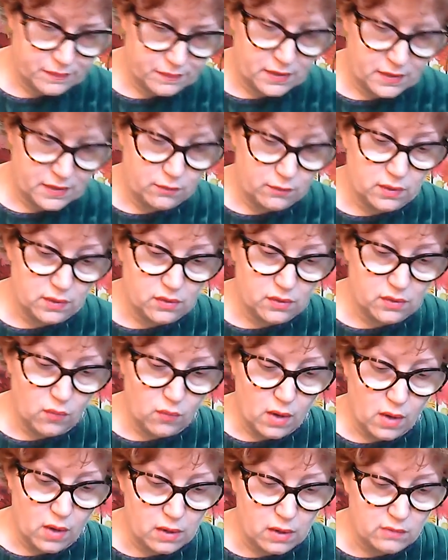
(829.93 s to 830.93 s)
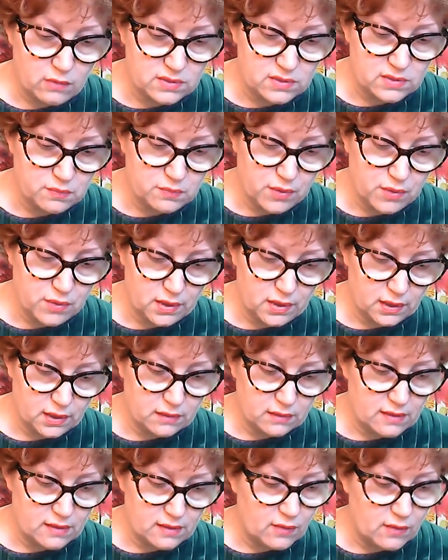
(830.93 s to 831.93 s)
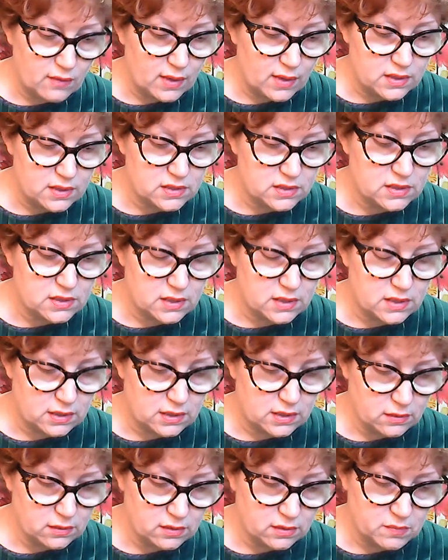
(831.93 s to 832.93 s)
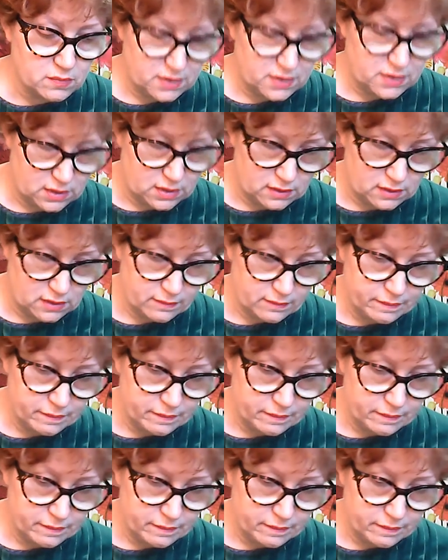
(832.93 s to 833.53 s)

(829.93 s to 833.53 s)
And when the water was boiling, they went to kill the pig.